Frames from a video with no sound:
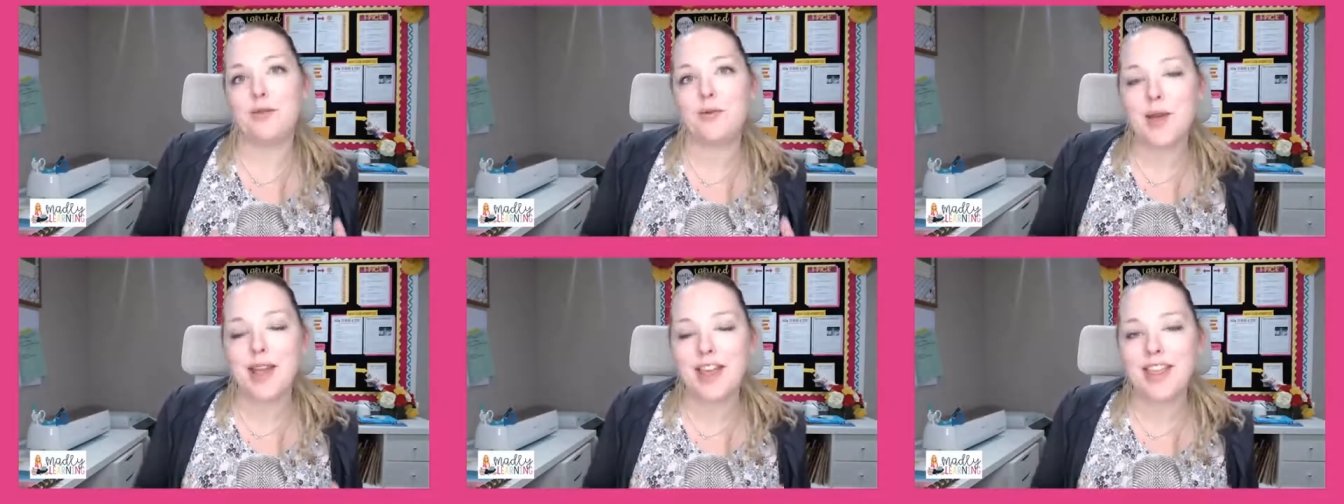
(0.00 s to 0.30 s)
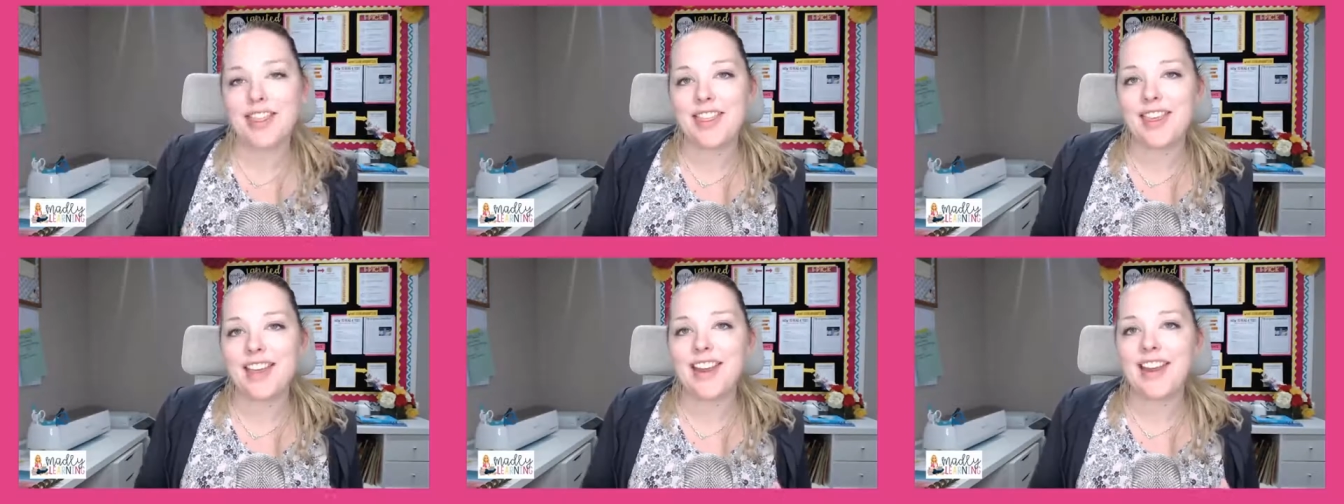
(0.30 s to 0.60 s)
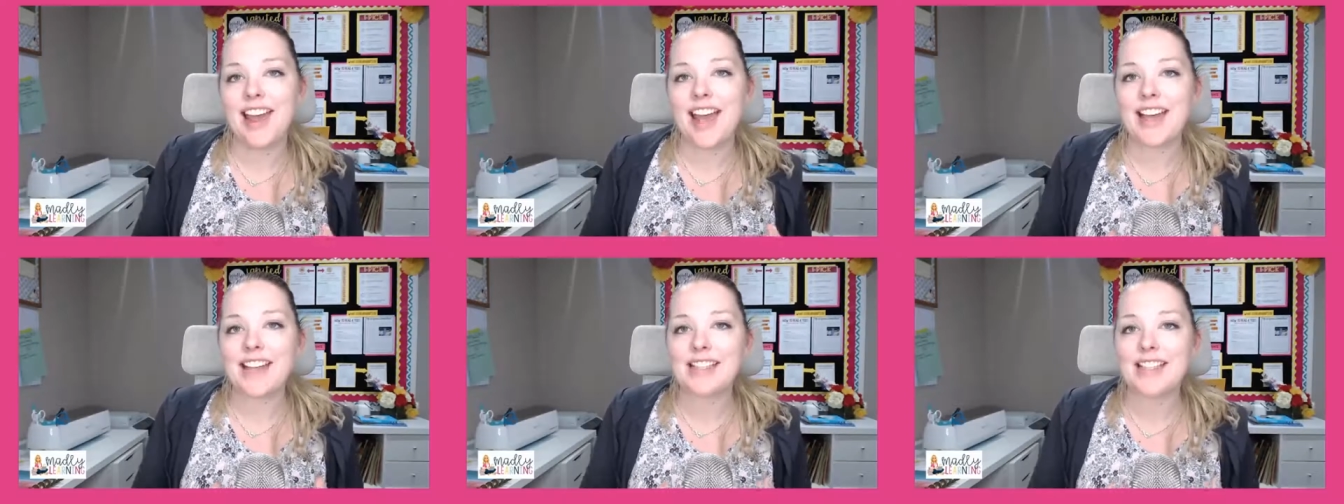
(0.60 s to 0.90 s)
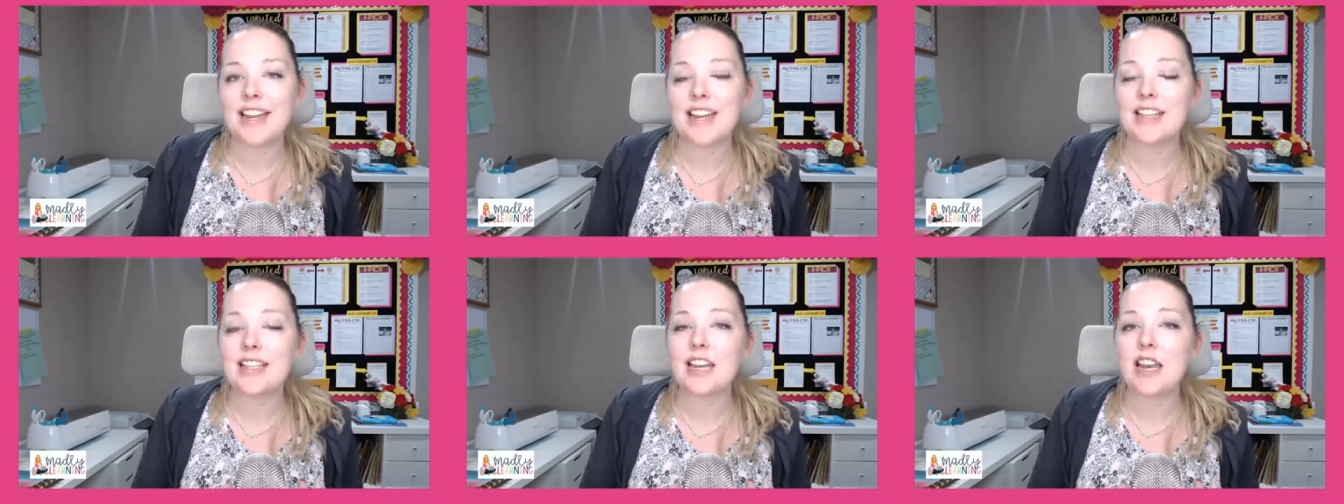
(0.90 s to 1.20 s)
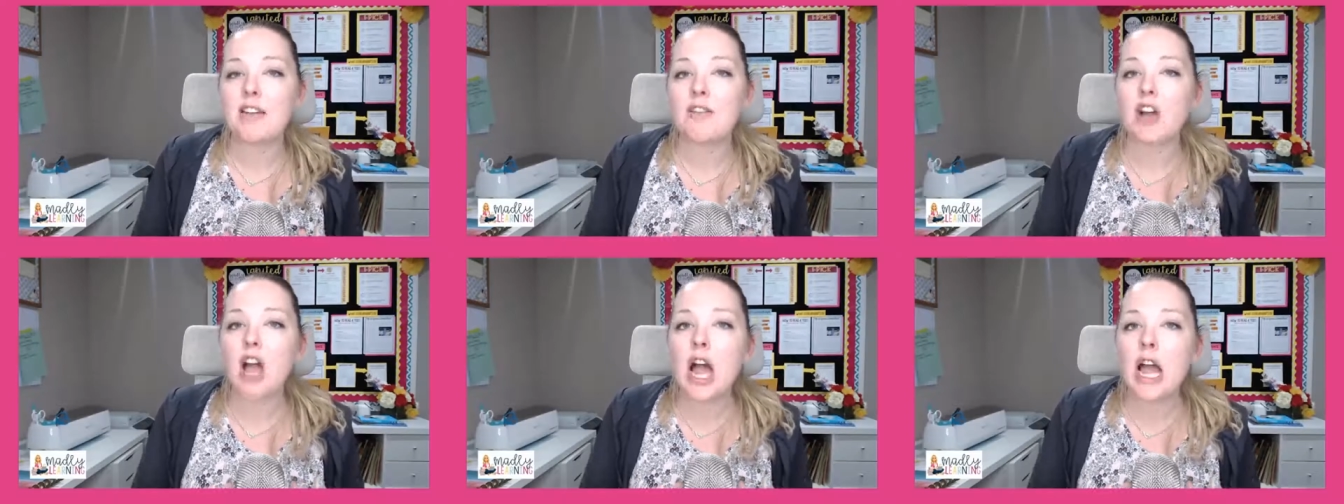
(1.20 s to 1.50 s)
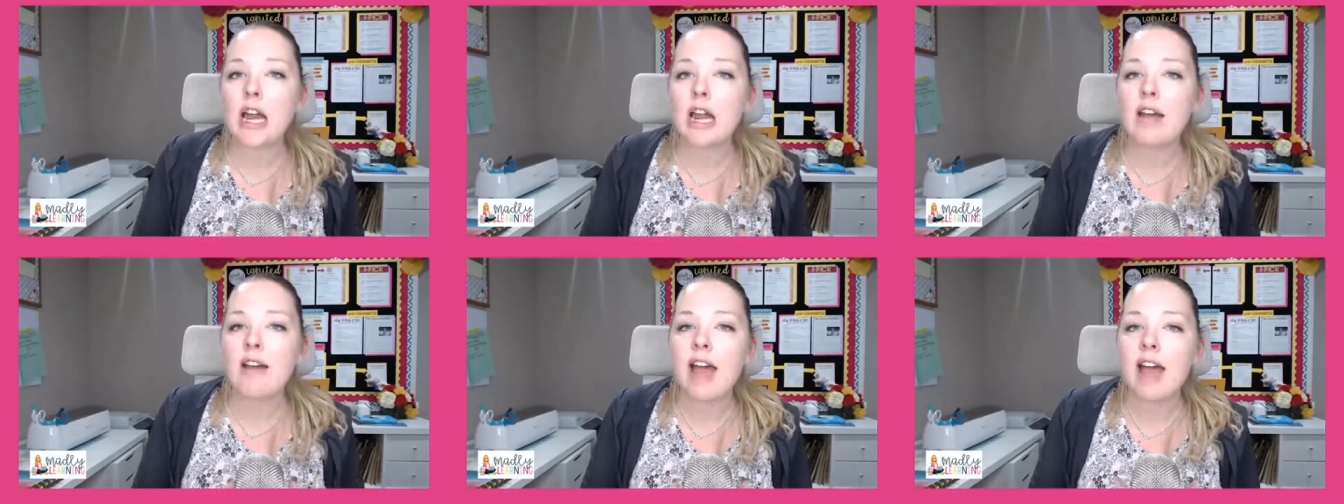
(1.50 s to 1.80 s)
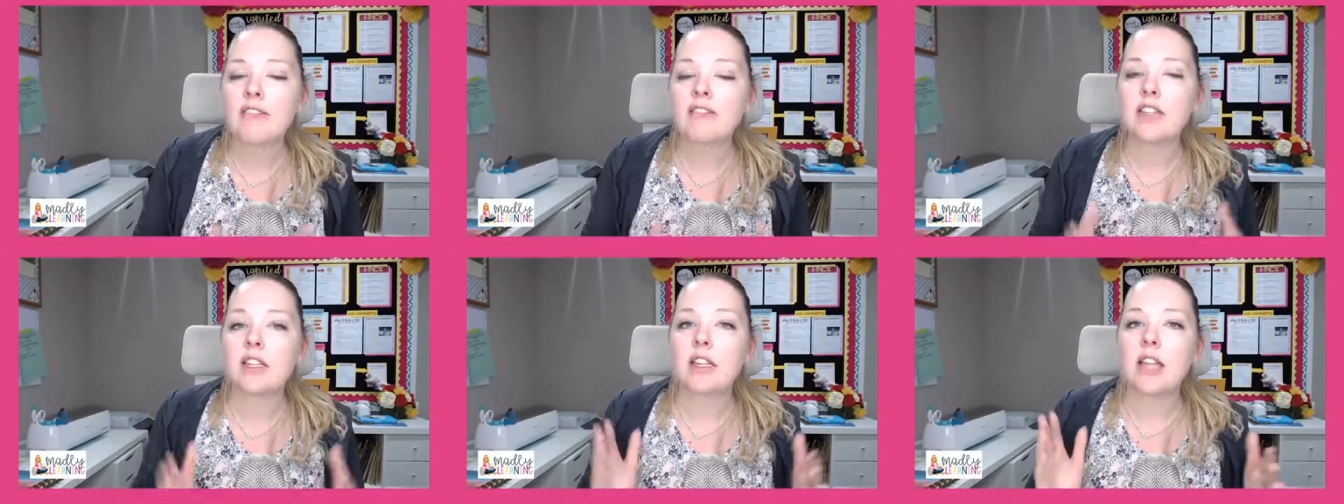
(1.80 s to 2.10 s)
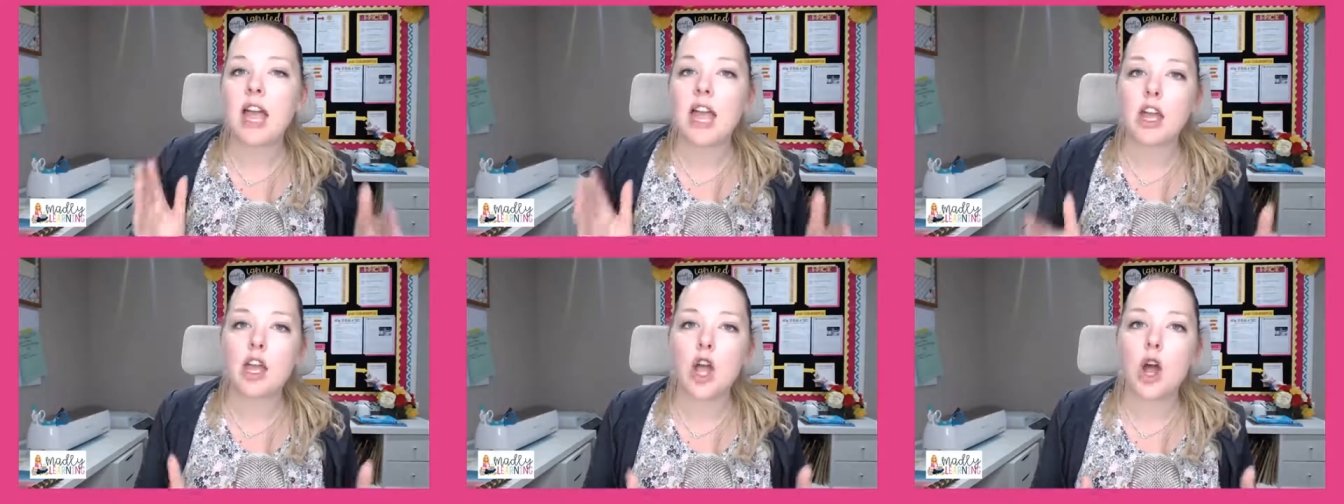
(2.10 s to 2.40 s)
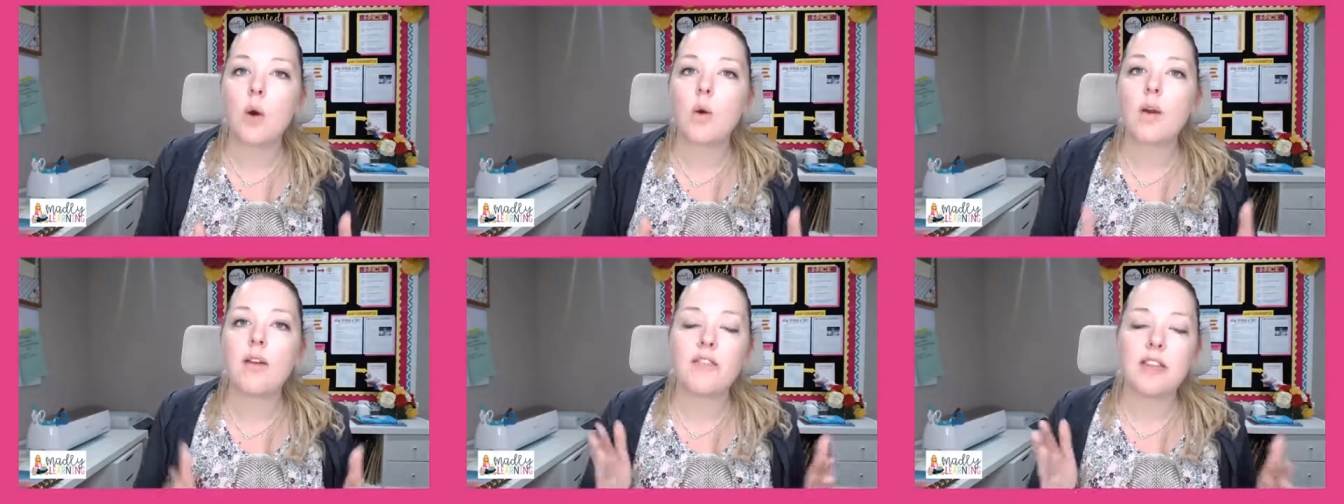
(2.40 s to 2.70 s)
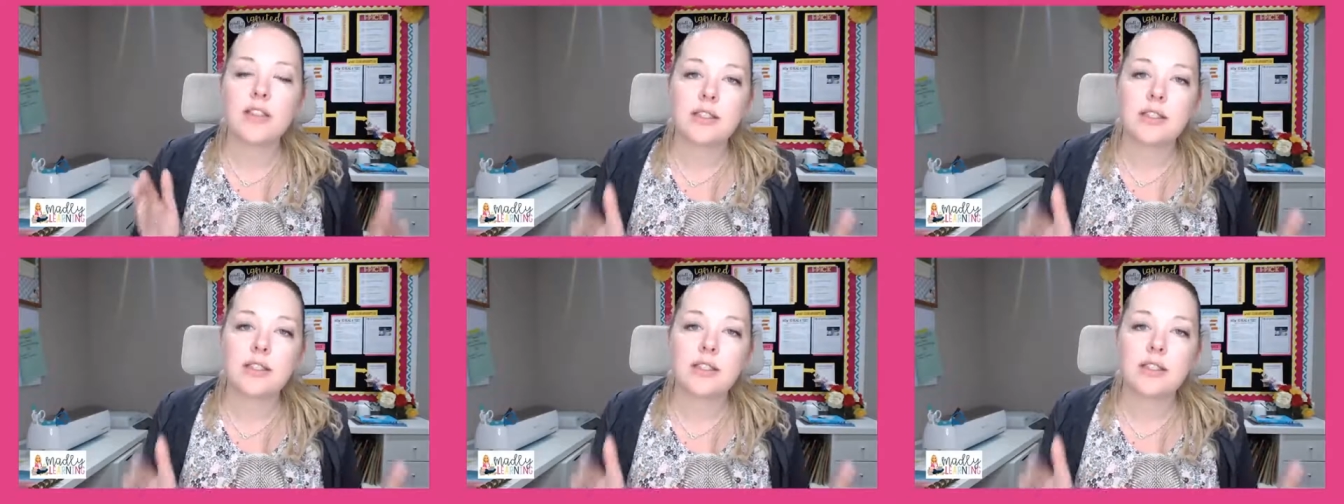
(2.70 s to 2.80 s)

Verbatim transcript: with it as it is and I've kind of have to let go if